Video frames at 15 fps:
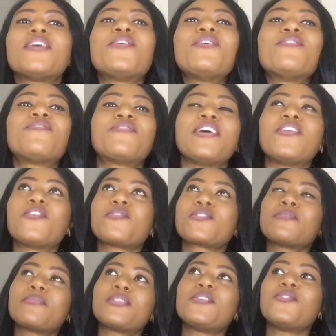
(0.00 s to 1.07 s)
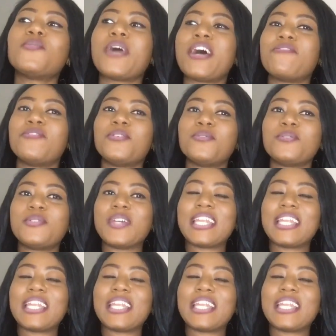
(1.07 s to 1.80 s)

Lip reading: tell your friend of something you have used,